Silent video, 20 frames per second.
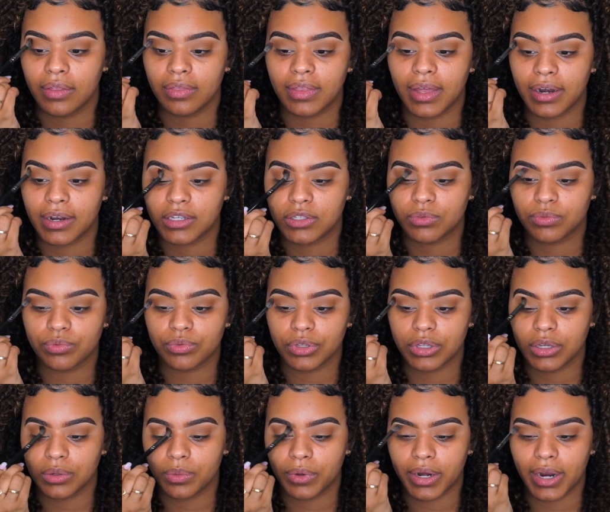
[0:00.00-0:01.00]
That is
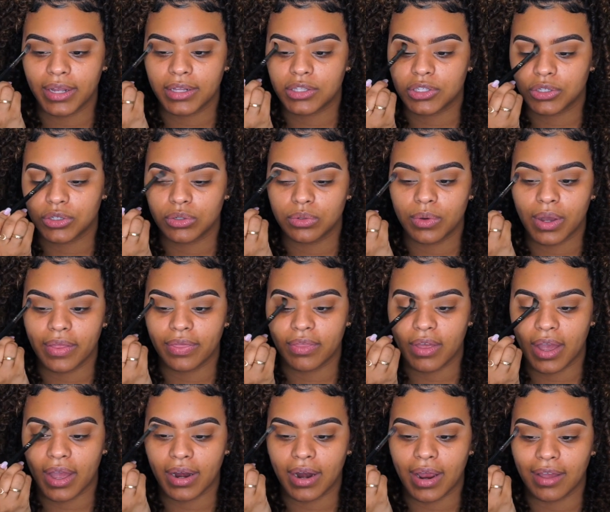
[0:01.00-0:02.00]
really what I do. And
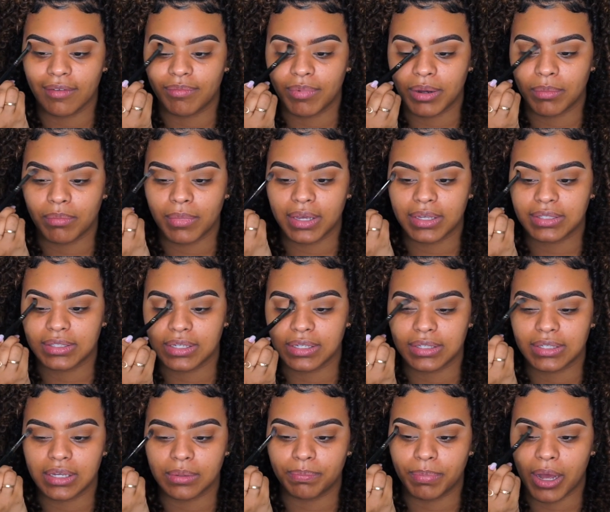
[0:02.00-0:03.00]
then I've been mixing
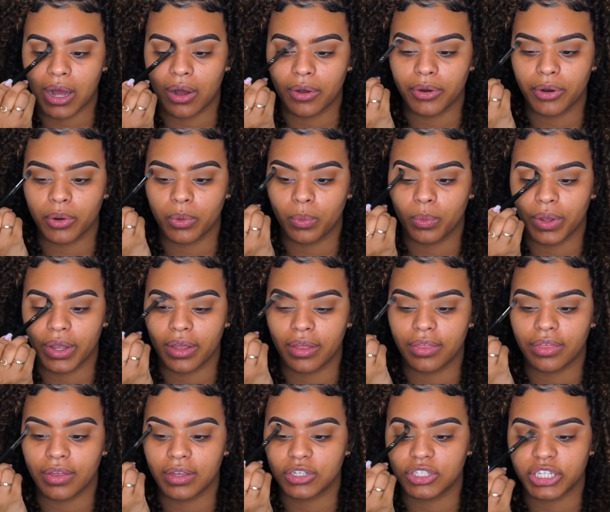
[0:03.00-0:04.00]
dip powder
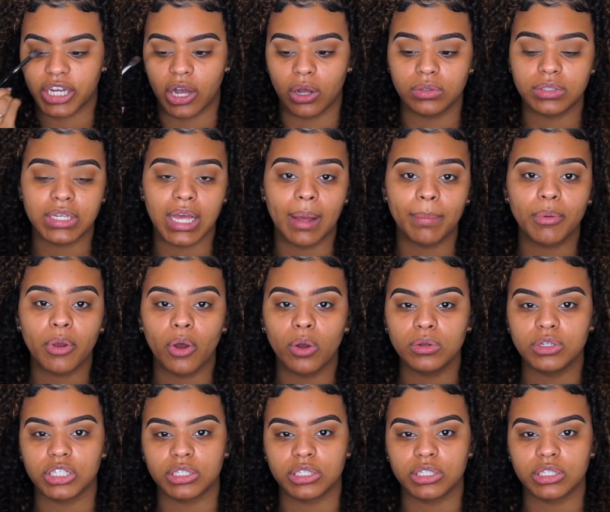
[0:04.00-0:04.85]
with a gel top coat,